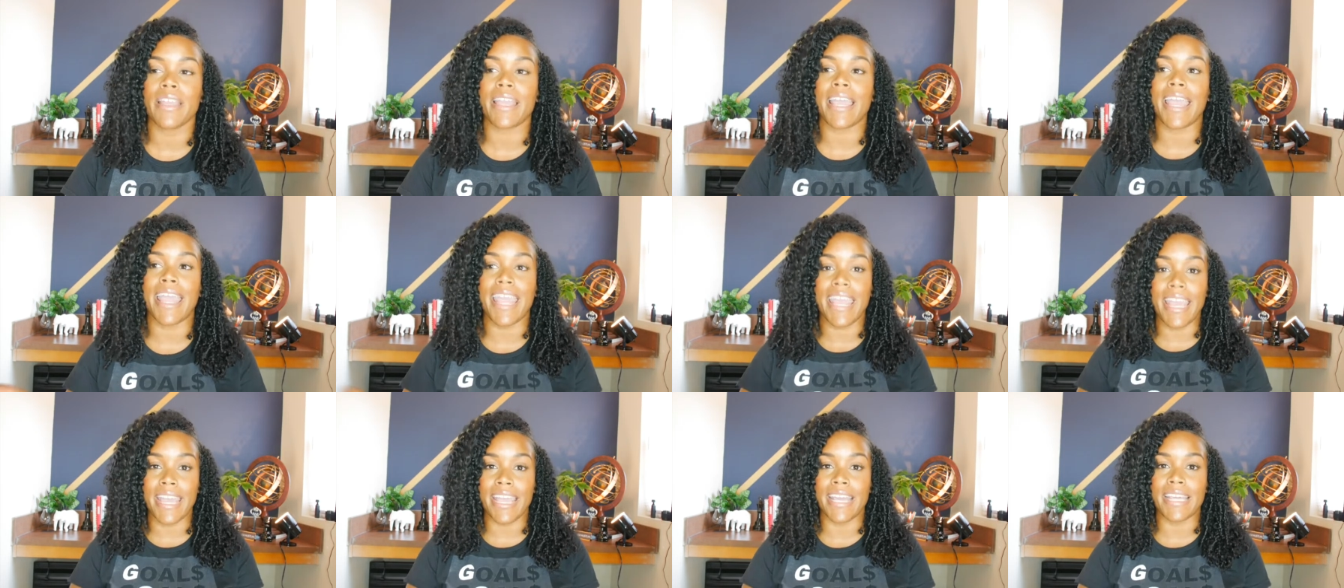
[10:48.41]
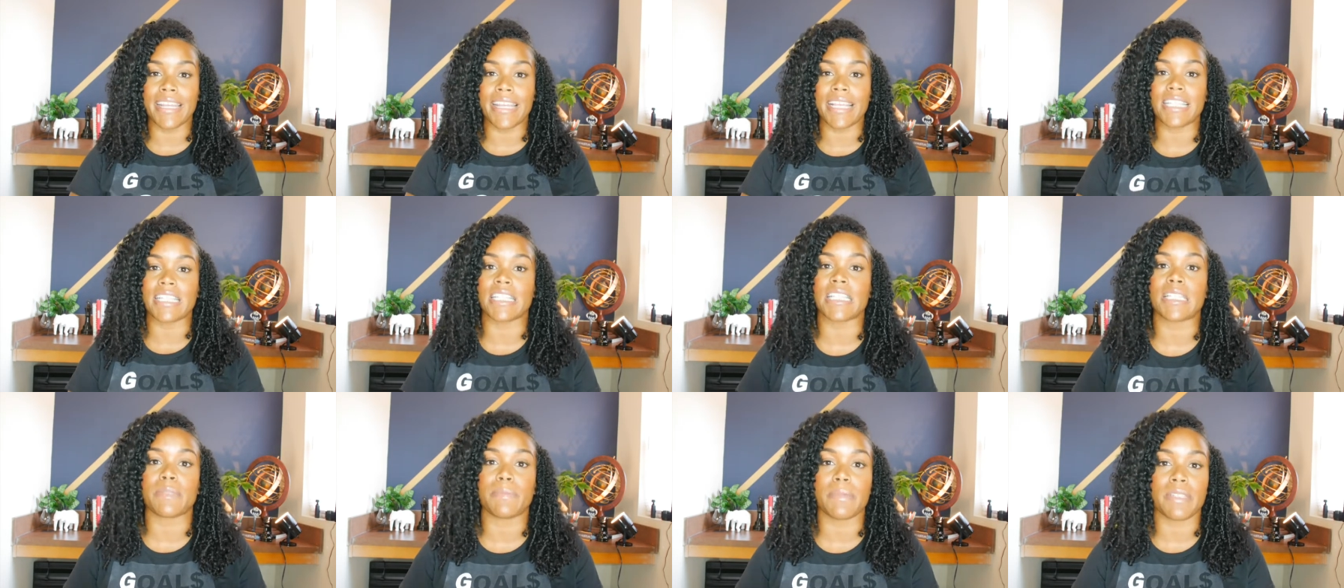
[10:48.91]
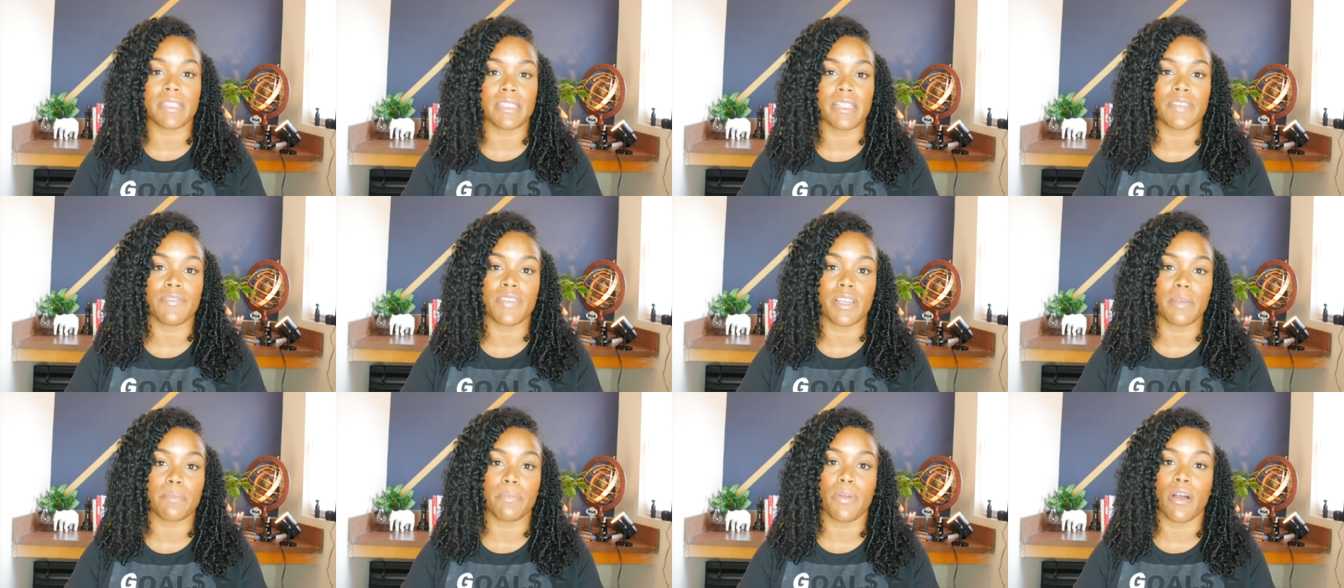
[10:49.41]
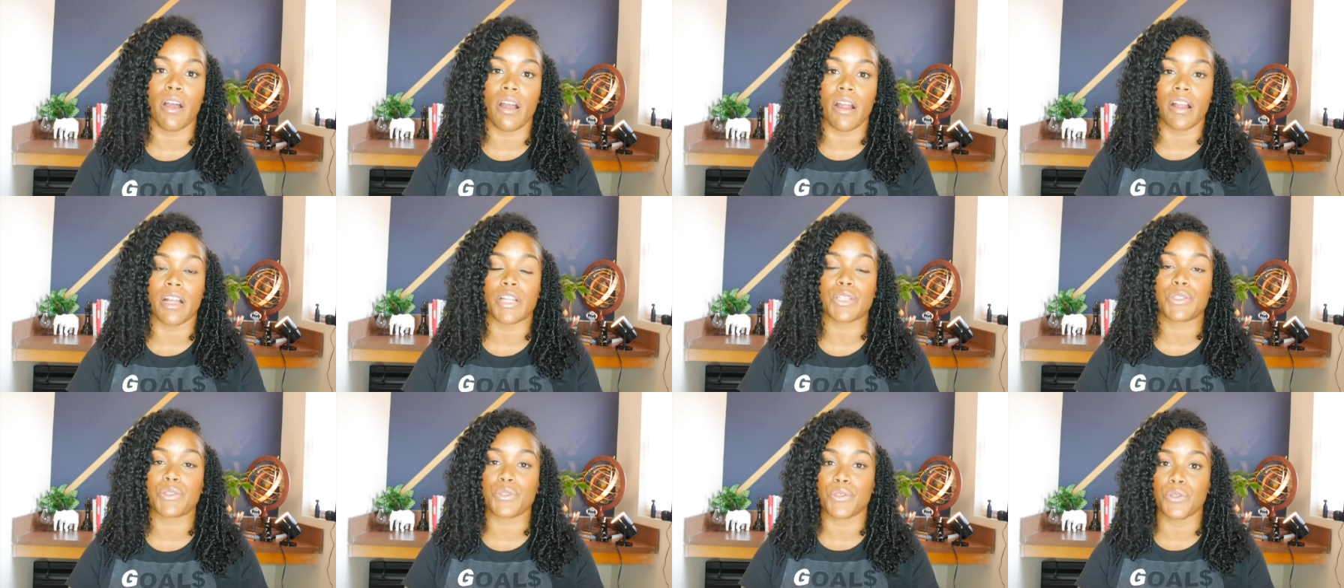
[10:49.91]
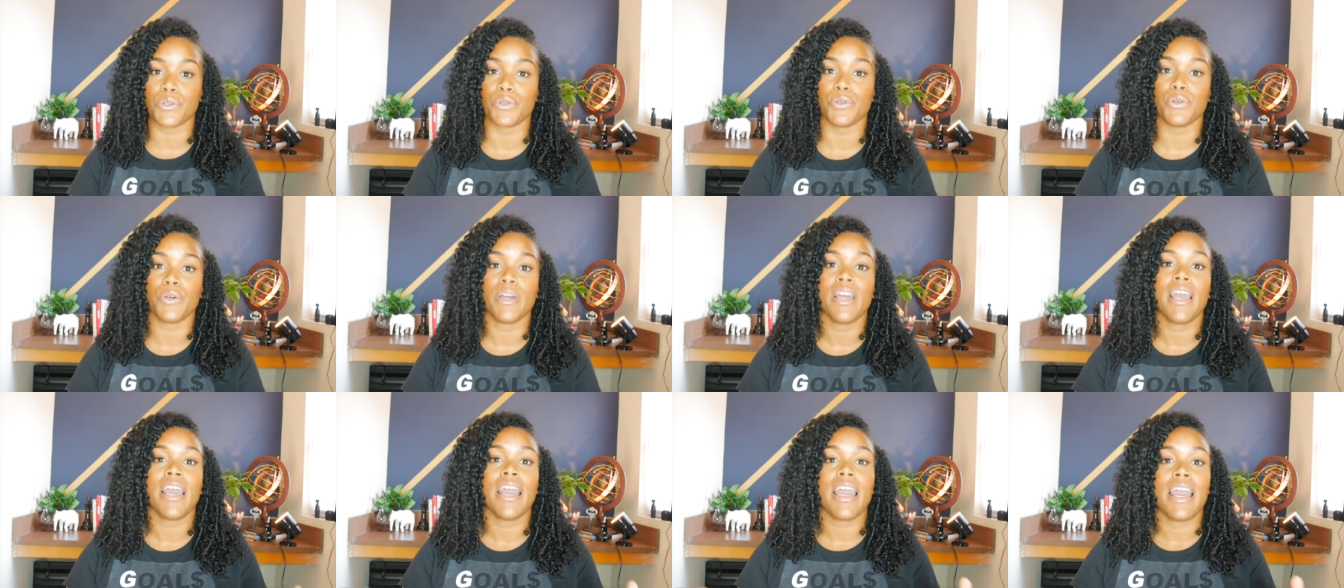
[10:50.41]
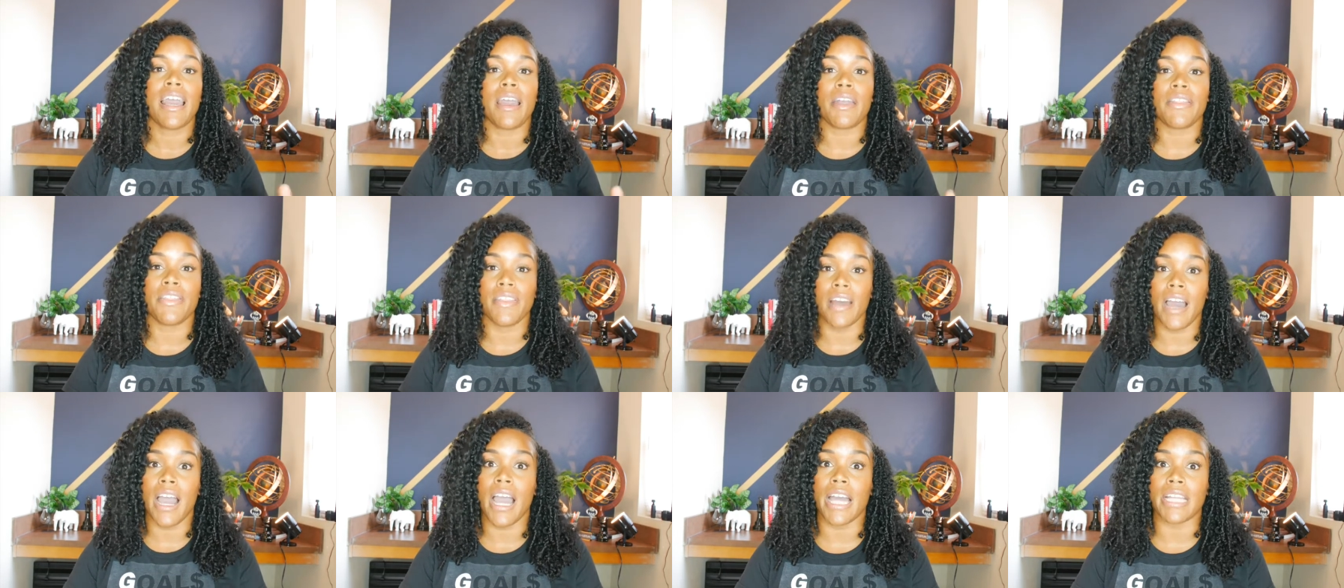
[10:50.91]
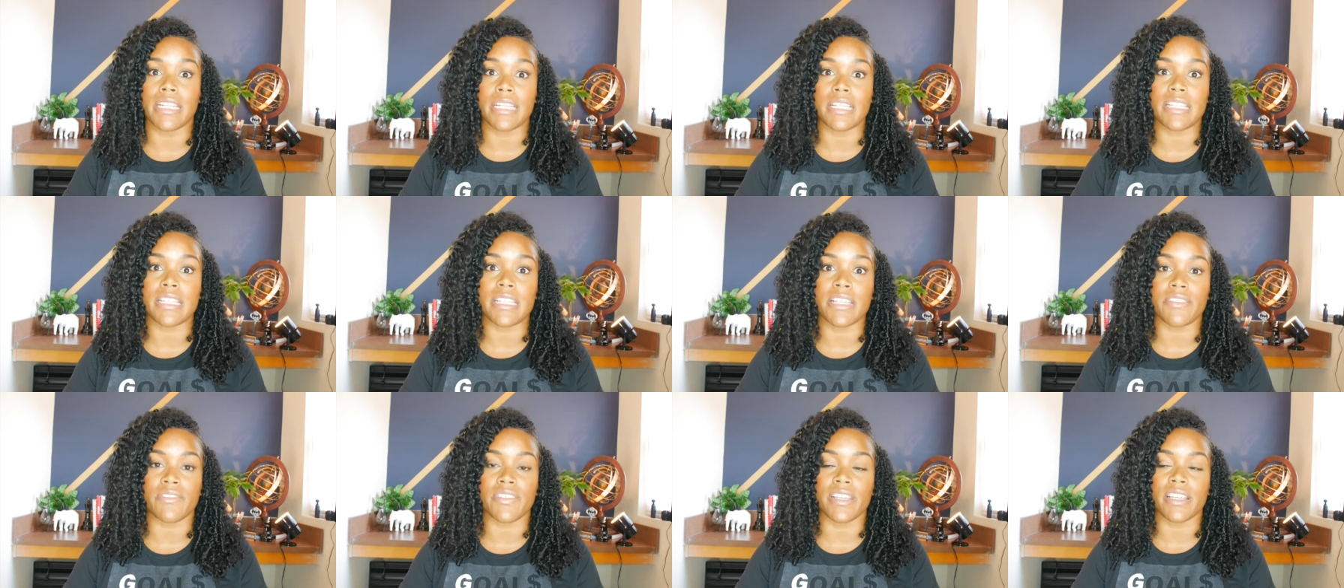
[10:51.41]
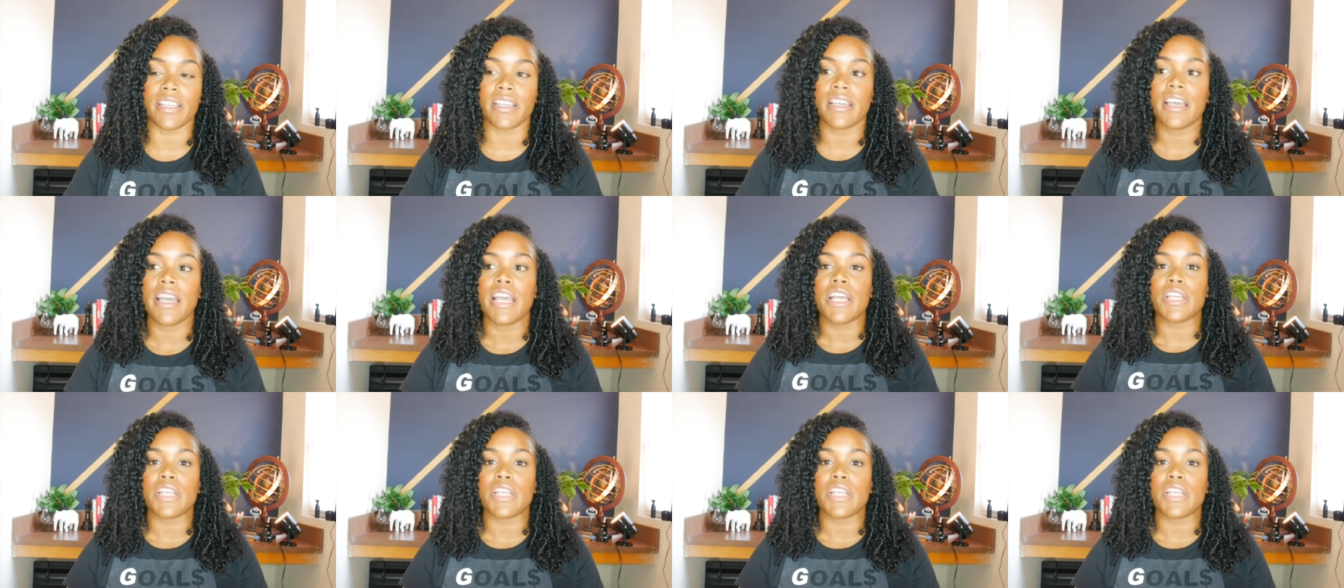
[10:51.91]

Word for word: And it's a specific part to the Honda Civic.